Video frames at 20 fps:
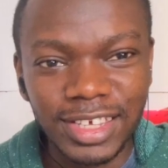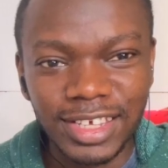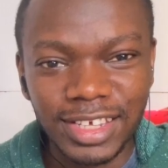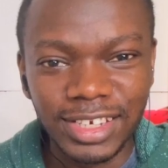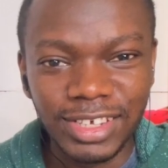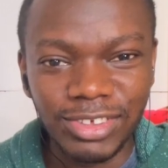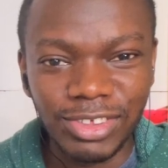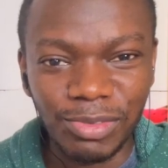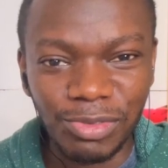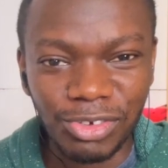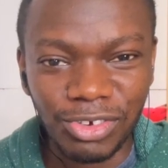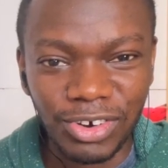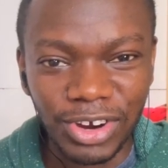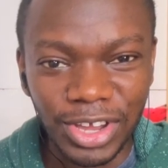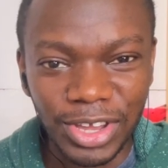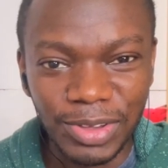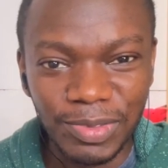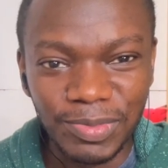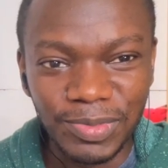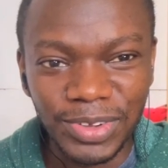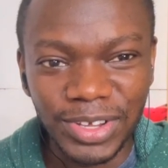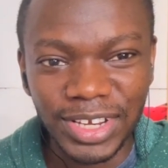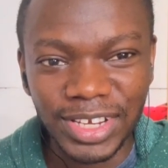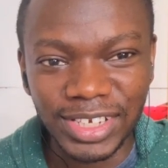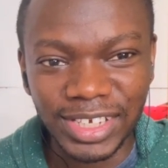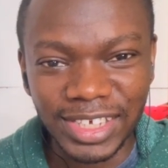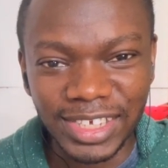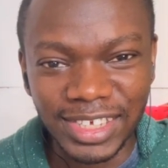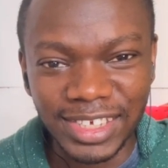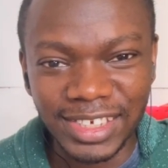click subscribe,
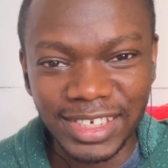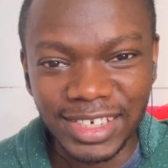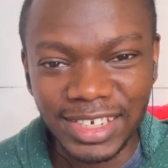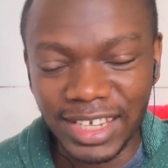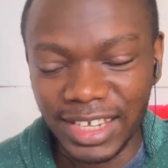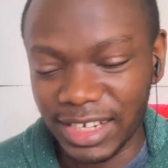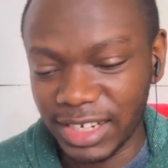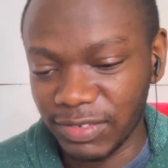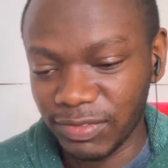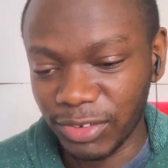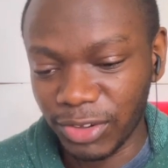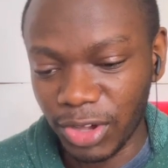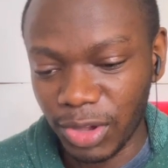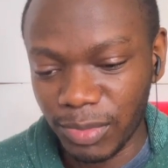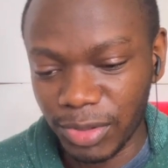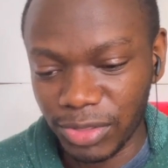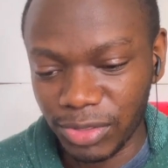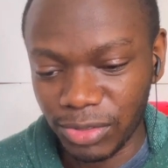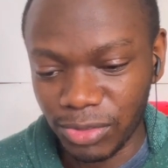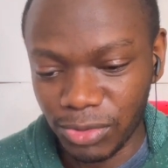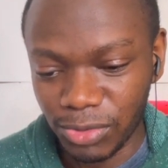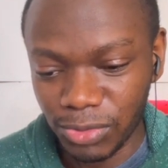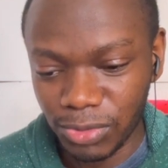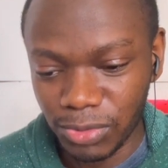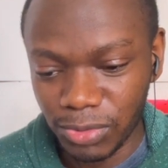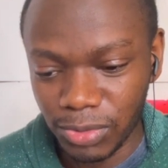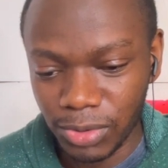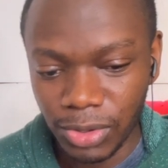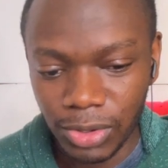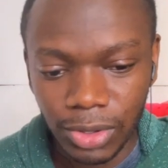like it, and leave a comment or
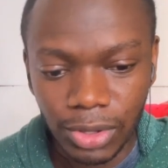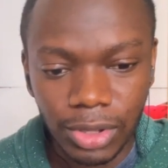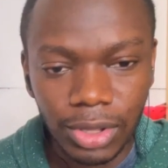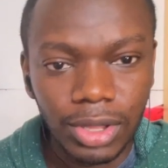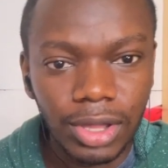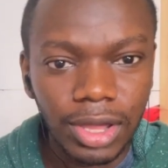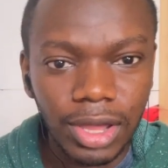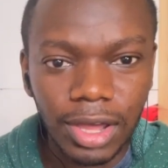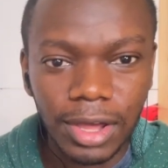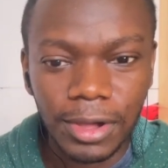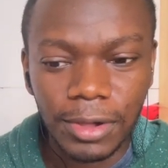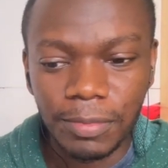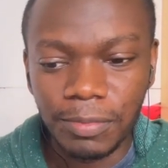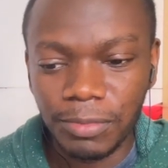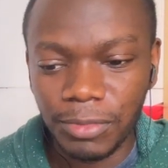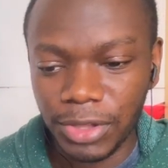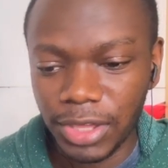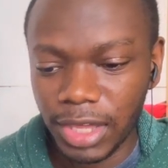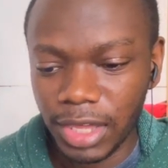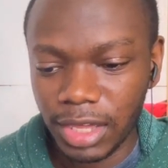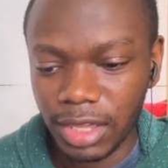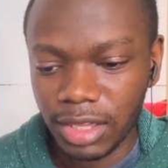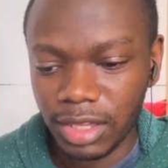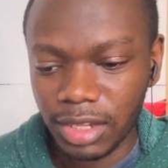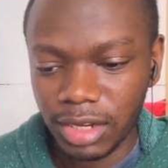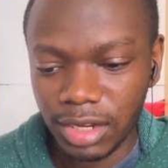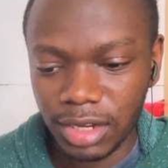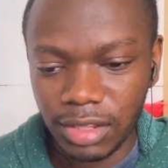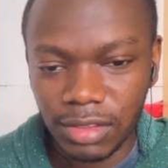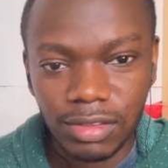two. But yeah,
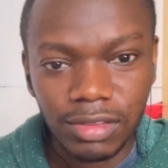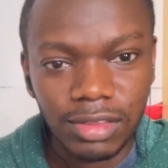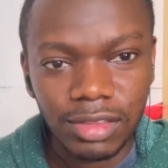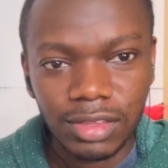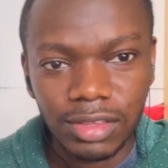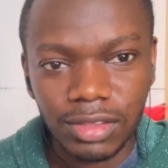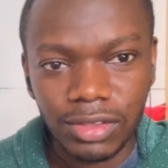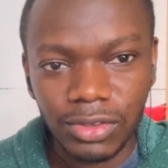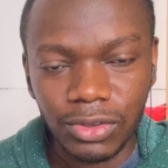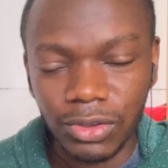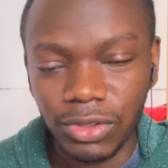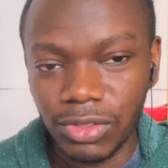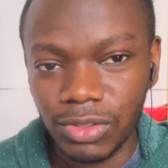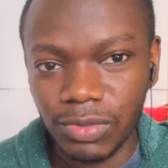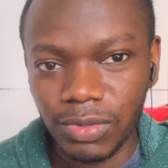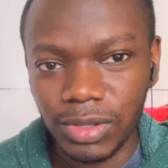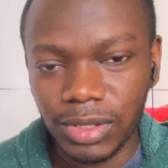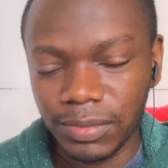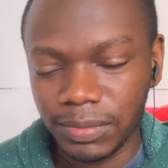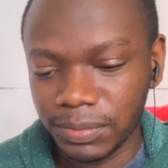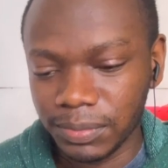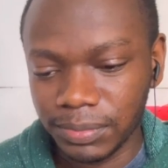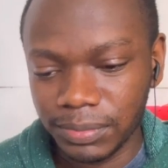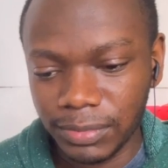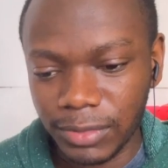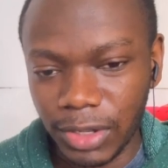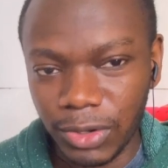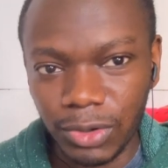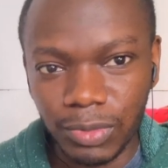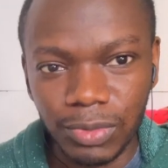let's go into it.
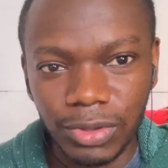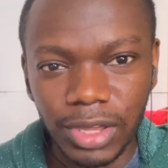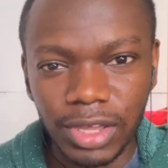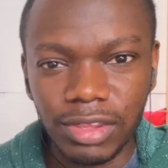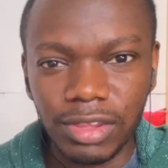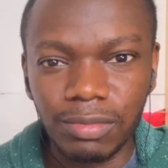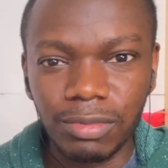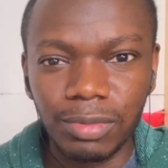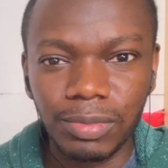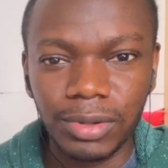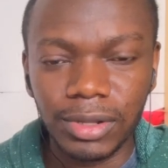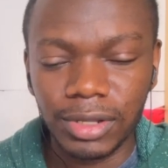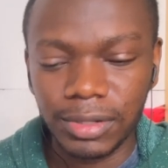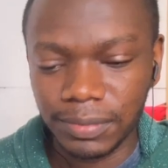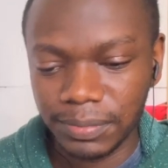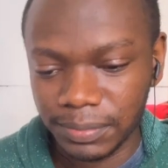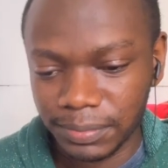I hope you guys are prepared.